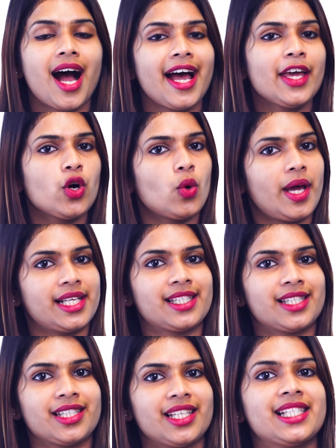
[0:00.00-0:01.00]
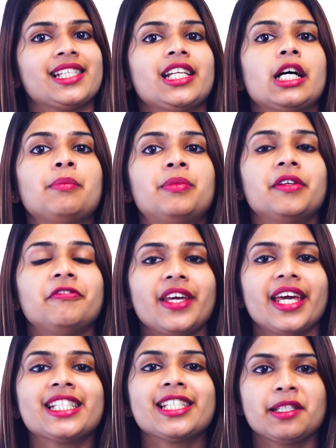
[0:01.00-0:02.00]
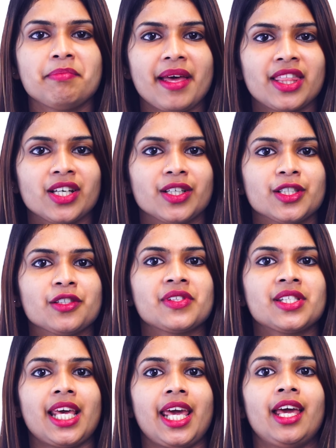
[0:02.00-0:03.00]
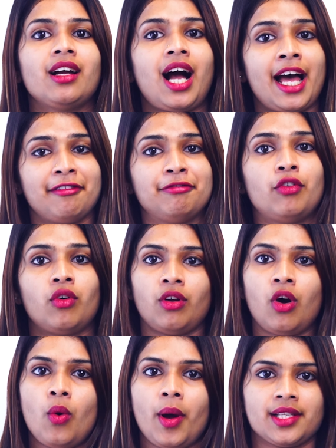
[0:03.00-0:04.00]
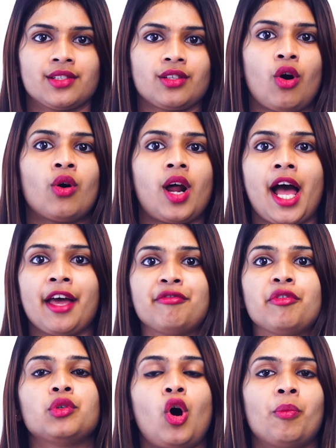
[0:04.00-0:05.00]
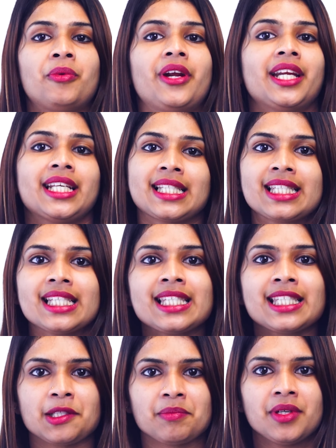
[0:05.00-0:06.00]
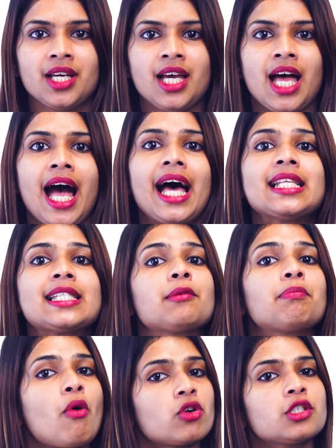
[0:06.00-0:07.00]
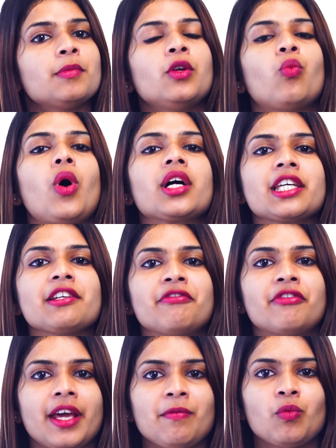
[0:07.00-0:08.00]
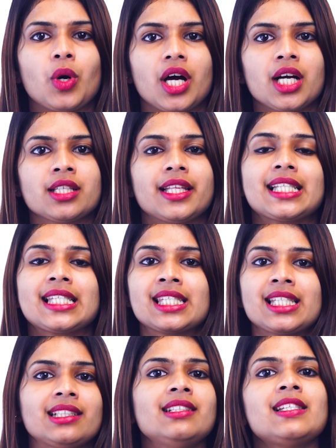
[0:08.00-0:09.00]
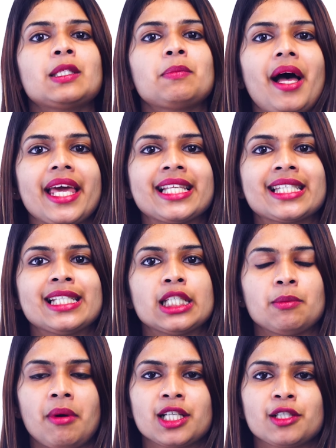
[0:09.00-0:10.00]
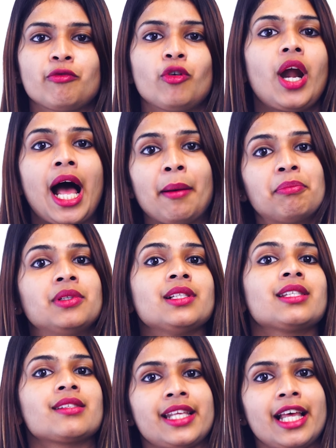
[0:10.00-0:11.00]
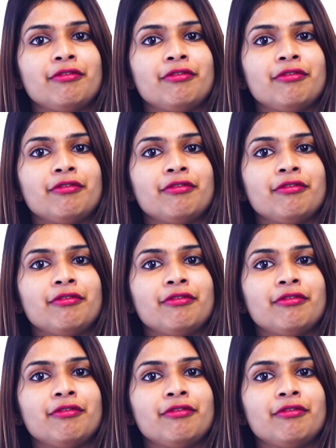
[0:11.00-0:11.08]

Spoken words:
iOS is an abbreviated method of saying iPhone OS or iPhone operating system, and is the portable working framework that sudden spikes in demand for Apple's cell